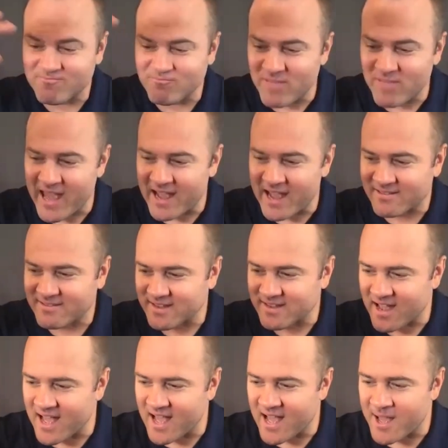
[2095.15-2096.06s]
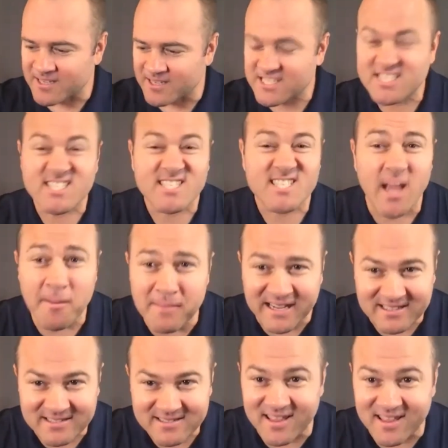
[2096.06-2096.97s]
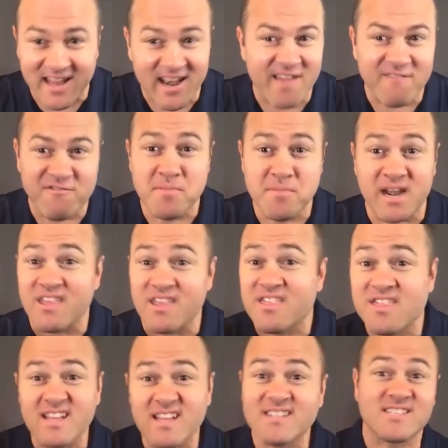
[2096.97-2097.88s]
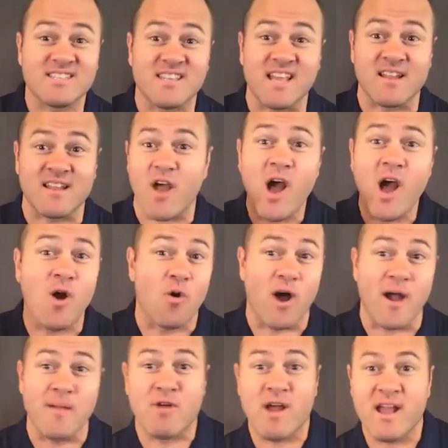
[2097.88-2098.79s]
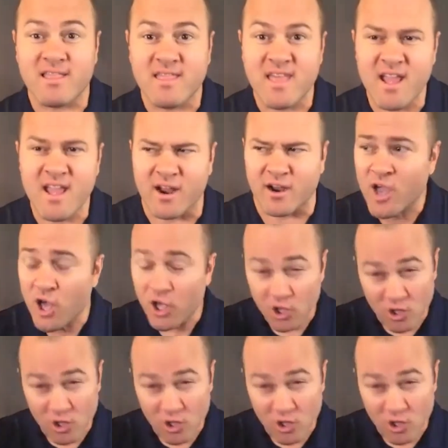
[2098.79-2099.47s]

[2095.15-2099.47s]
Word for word: that uh, summit that everybody thinks that oh I'm right there.